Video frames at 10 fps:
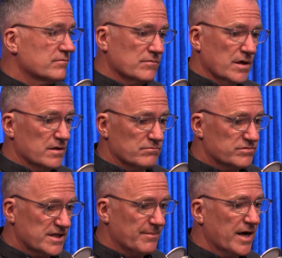uh,
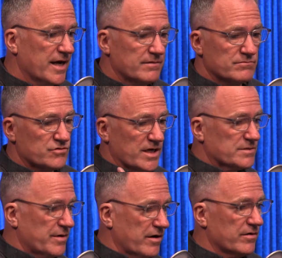
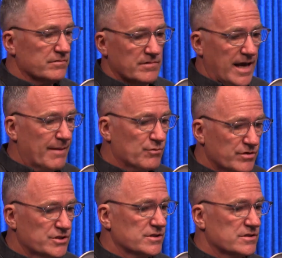semi-transparent
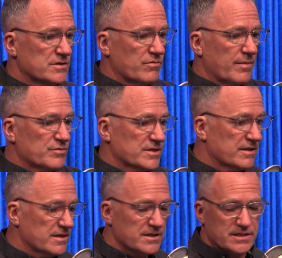apparitions that
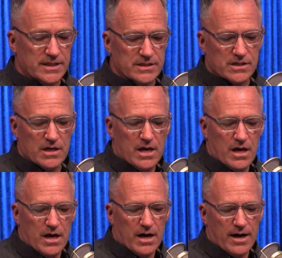represent the deceased,
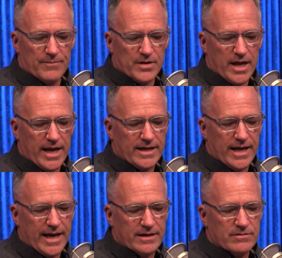um, and
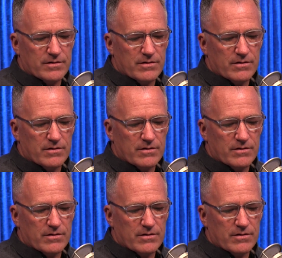and.